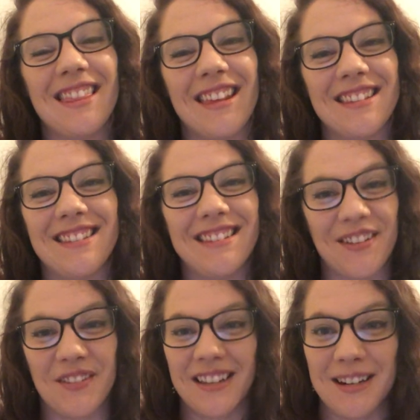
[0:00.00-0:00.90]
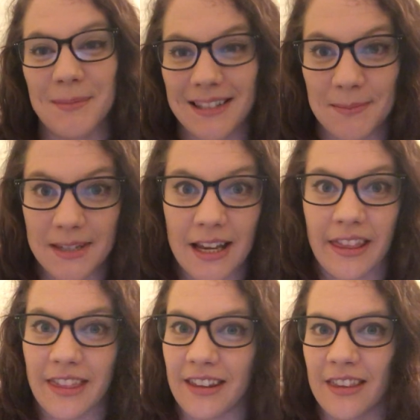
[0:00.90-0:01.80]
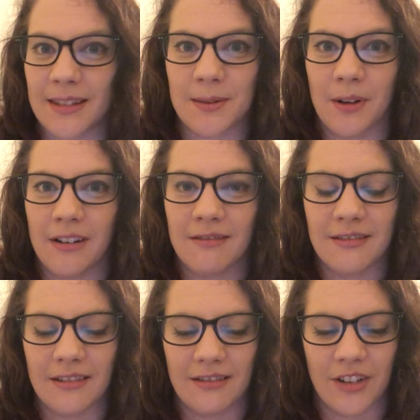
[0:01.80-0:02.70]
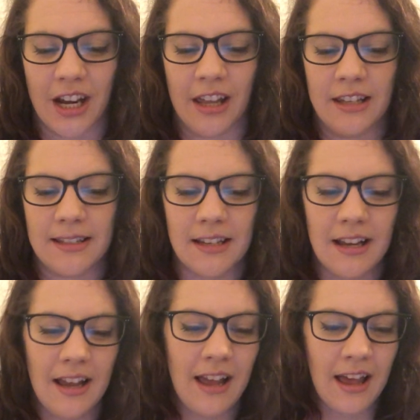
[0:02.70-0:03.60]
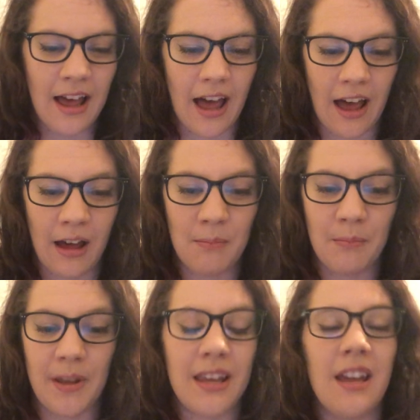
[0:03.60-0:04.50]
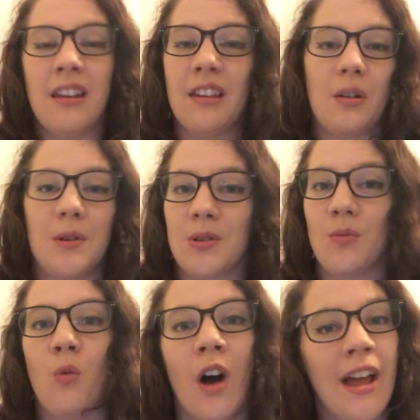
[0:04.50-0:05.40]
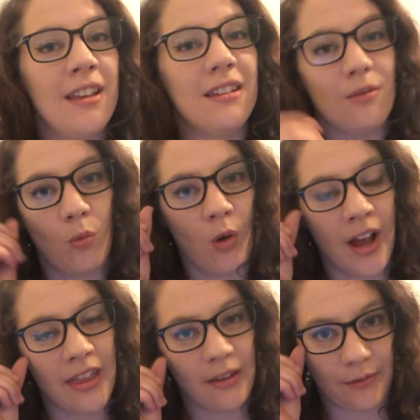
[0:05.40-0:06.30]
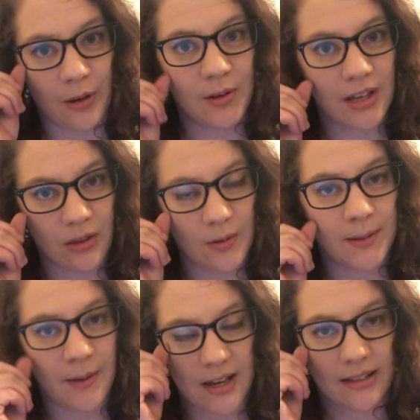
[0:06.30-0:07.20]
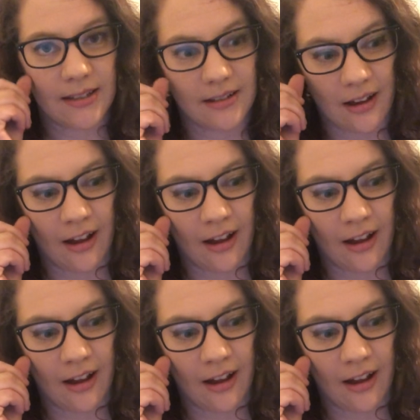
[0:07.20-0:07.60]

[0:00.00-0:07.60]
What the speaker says: There's definitely going to be some death in this one, regardless. But yeah, another question. Why are they floating through space?